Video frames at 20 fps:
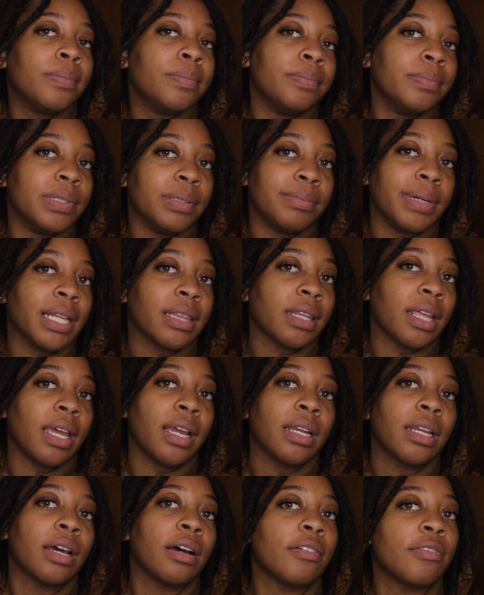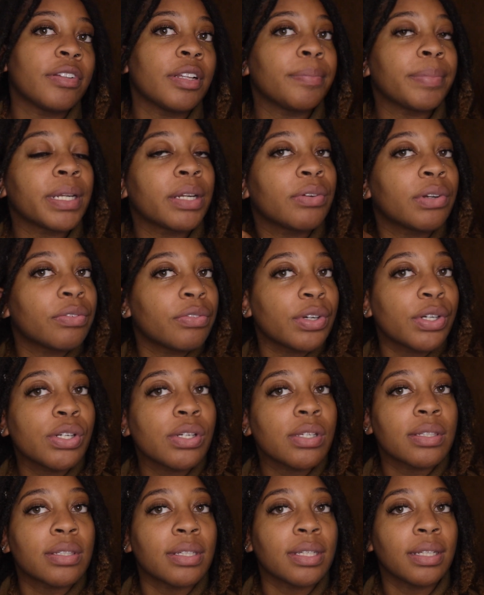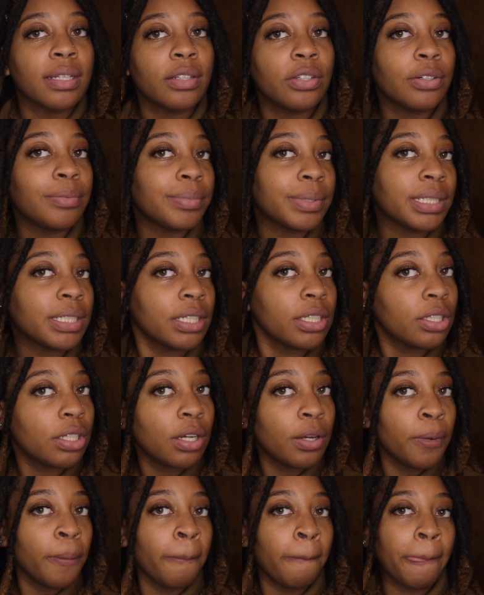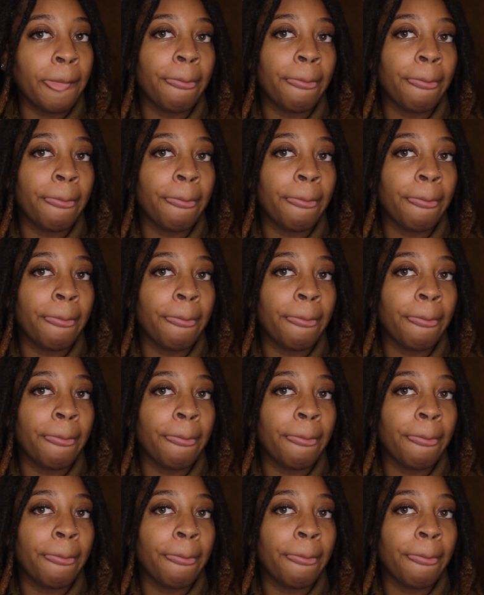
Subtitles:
Put my thing down, flip it and reverse it a little bit, you know?